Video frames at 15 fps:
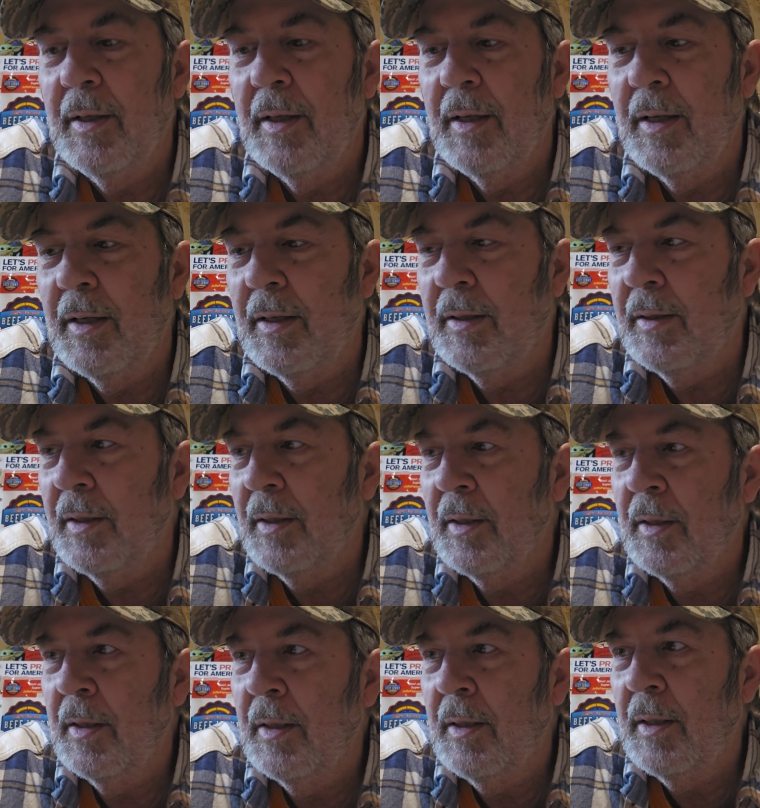Uh,
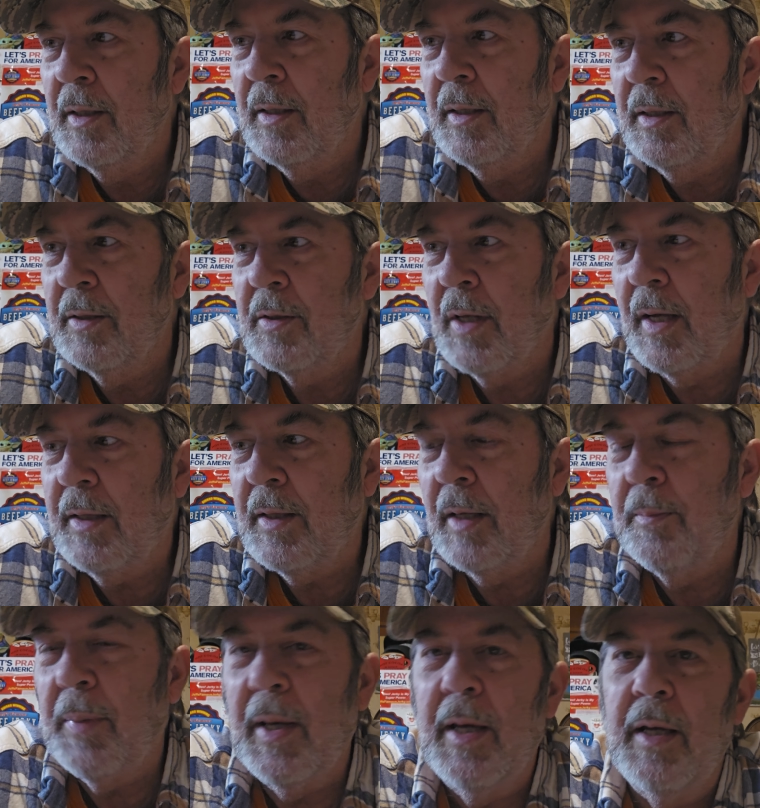it's like they
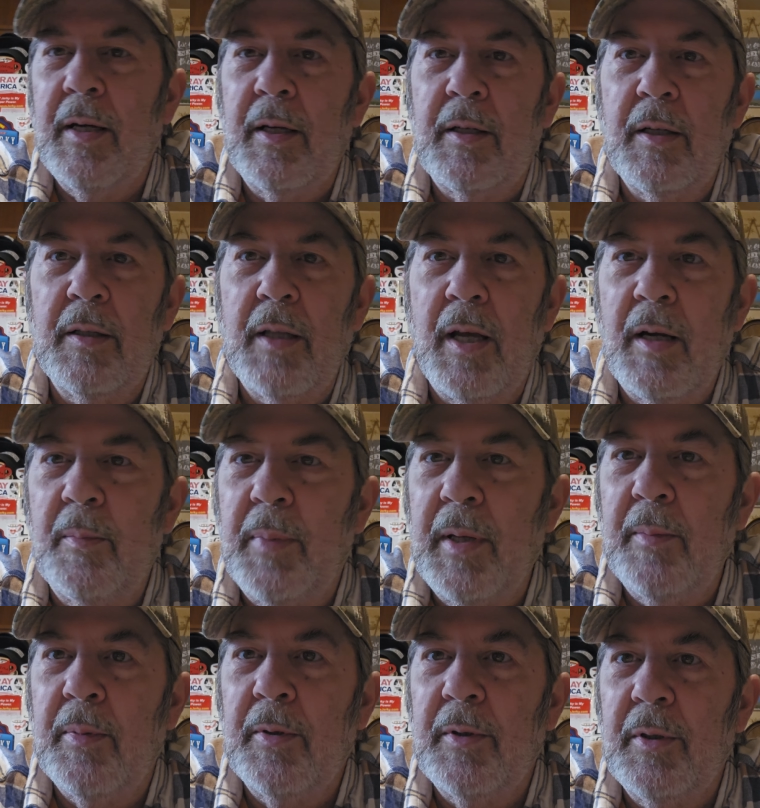panic, a lot of
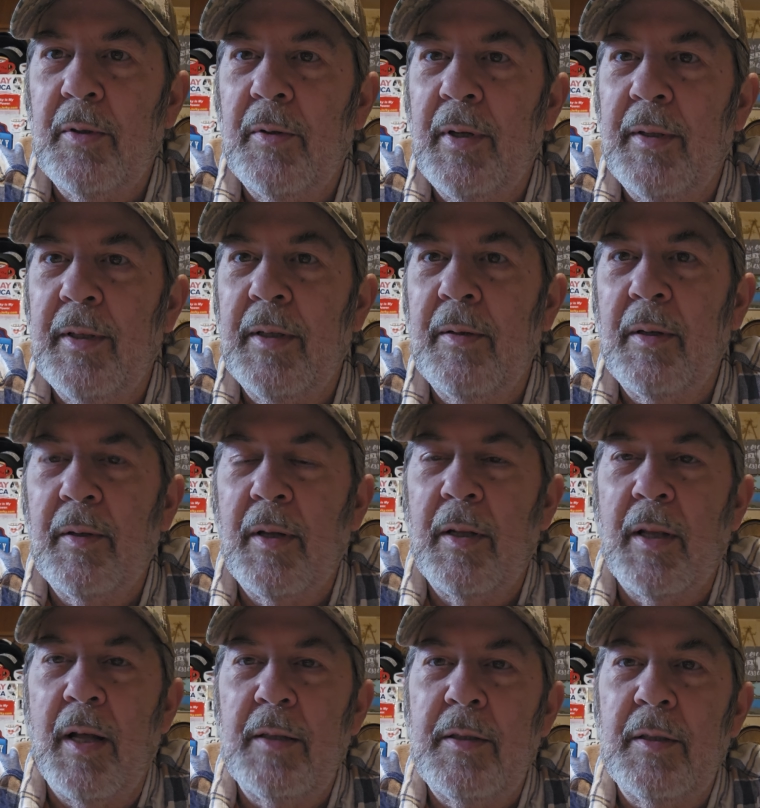people do. And then
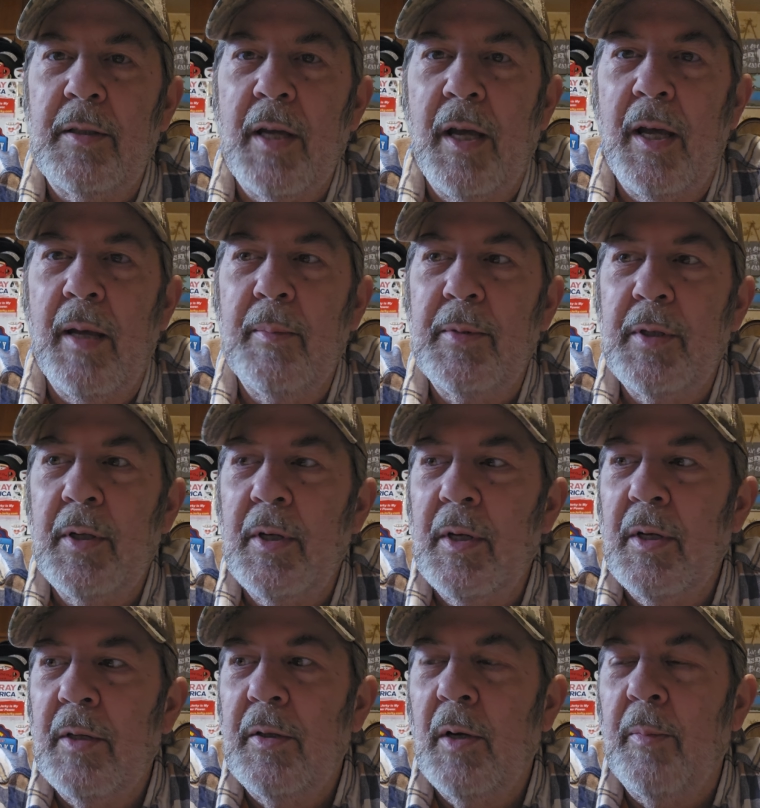lots of times,
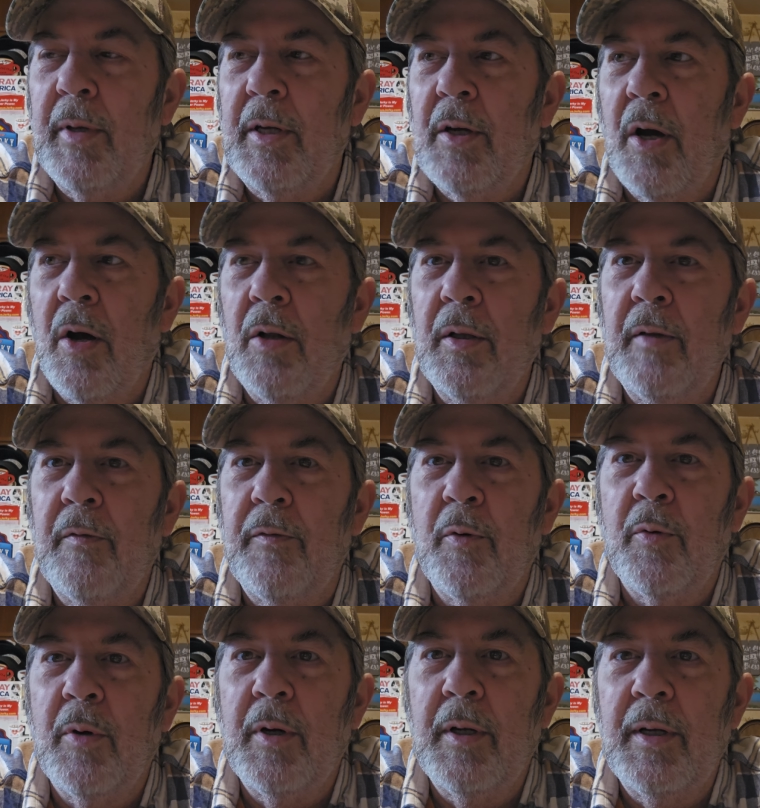they'll be calling
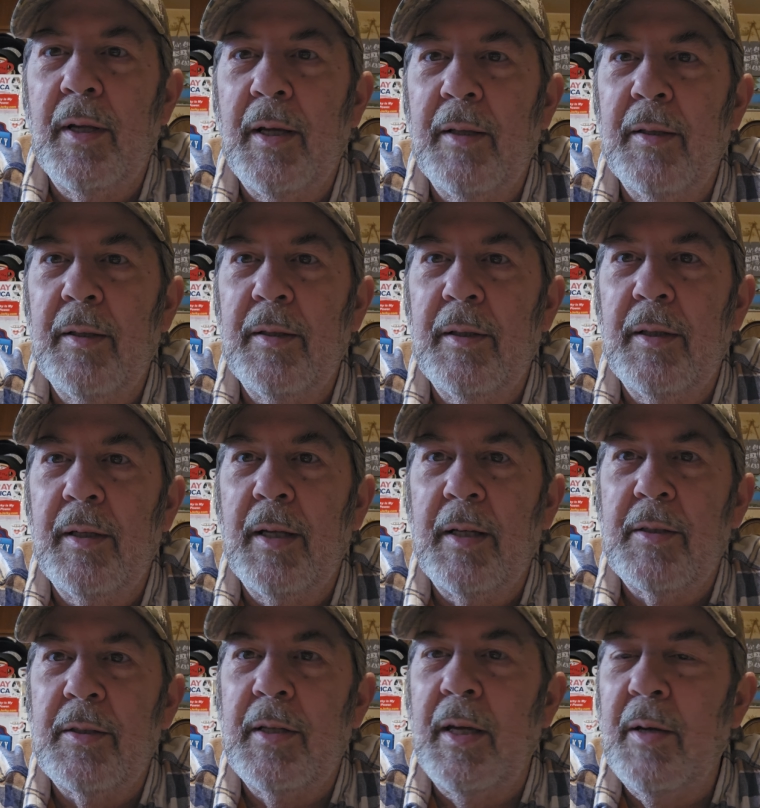for it, and then the
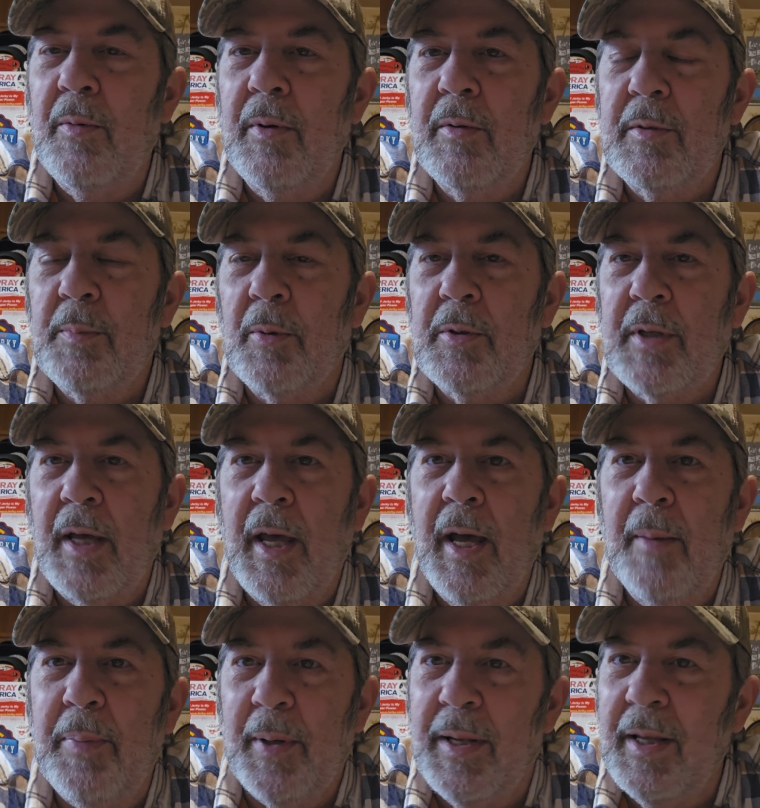next day when it was supposed to
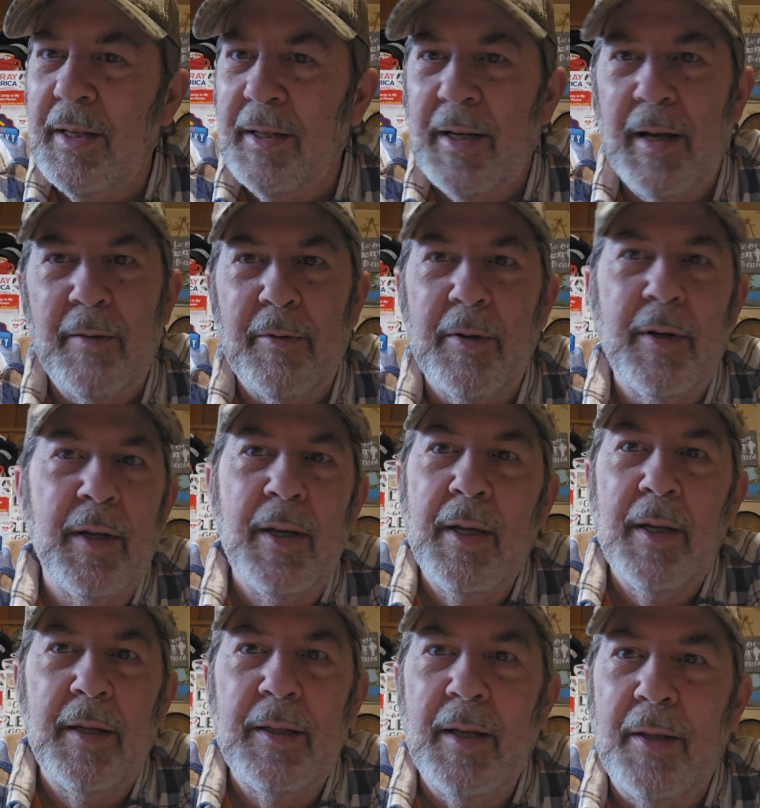happen, it never,
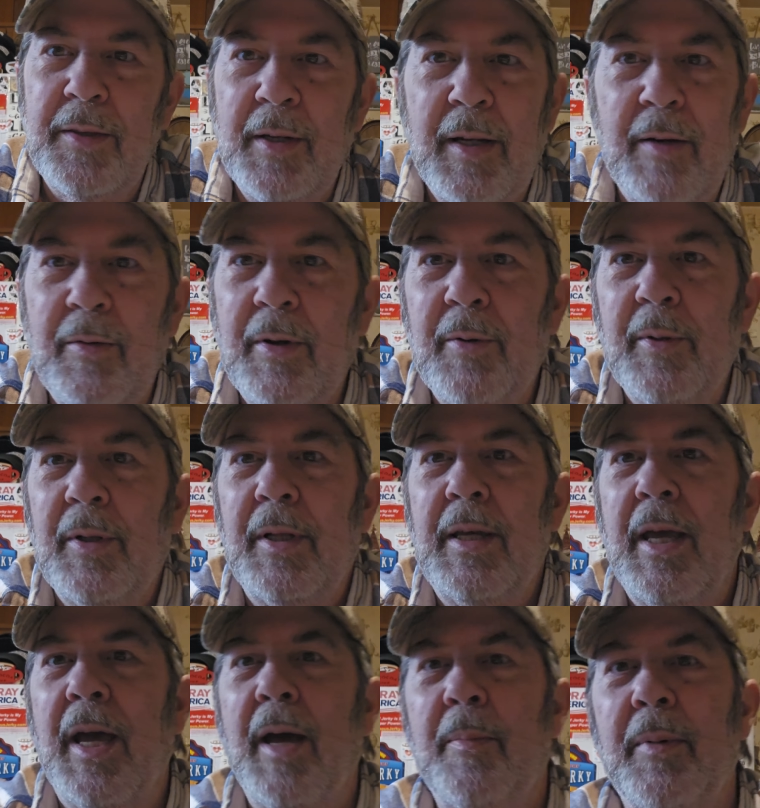nothing ever really
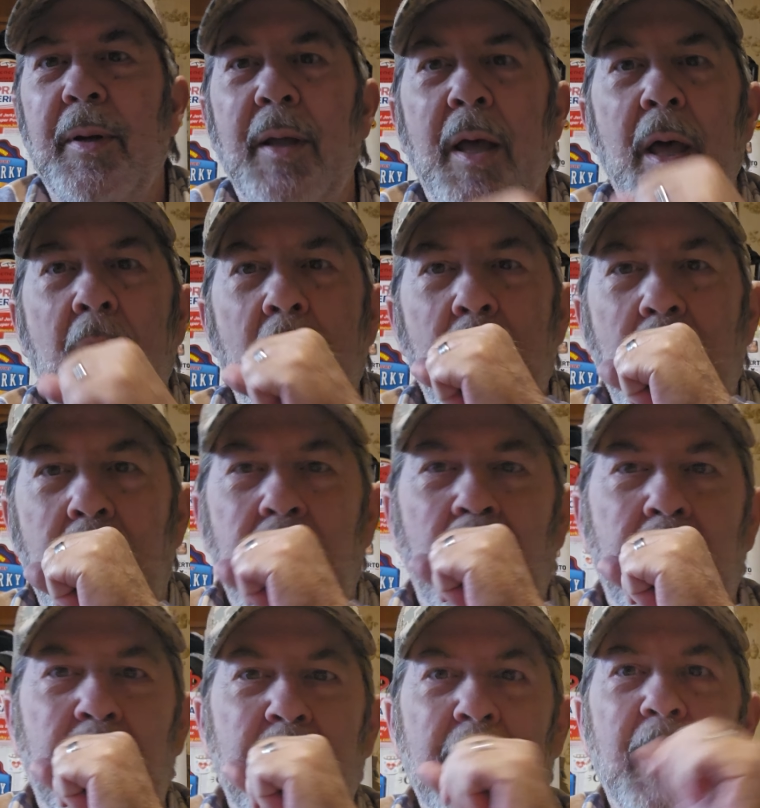happened,
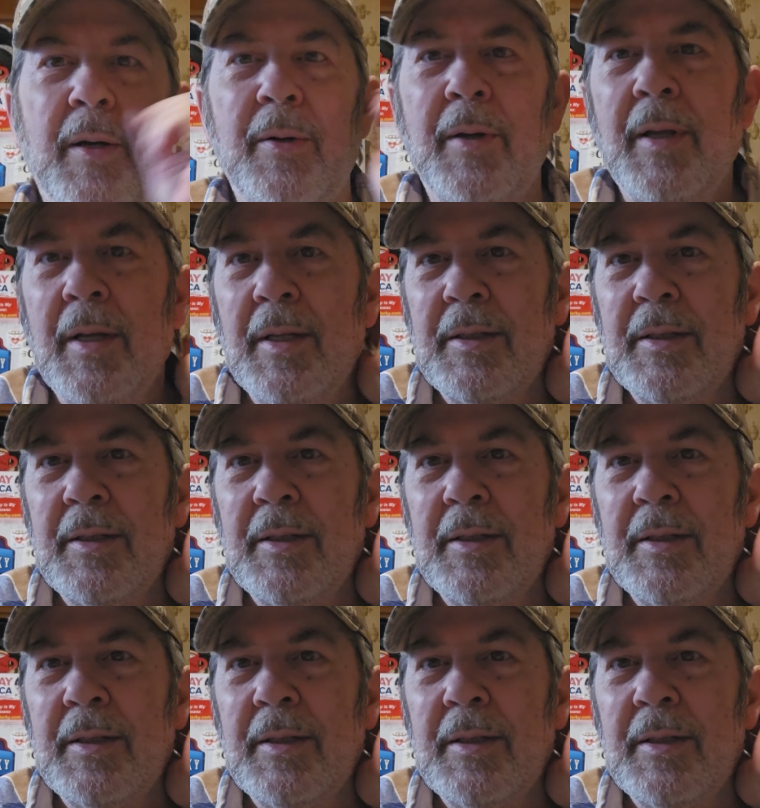you know.